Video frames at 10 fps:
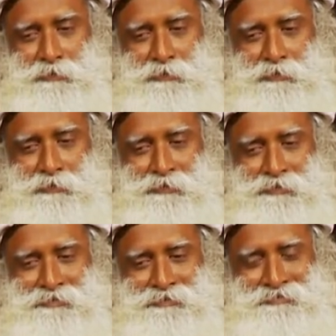
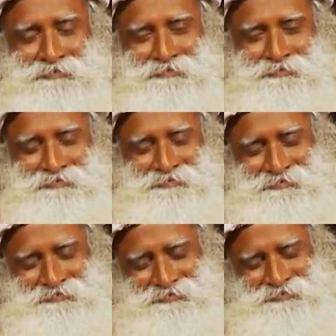
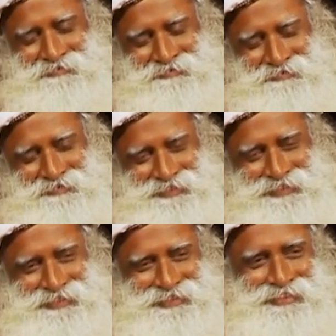
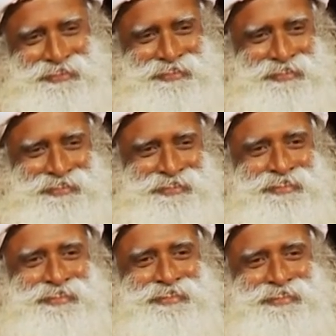
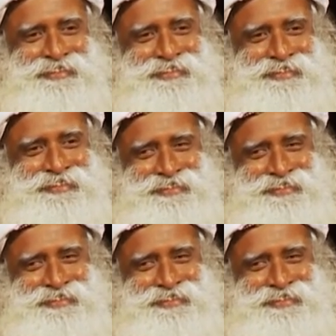Nobody speaks.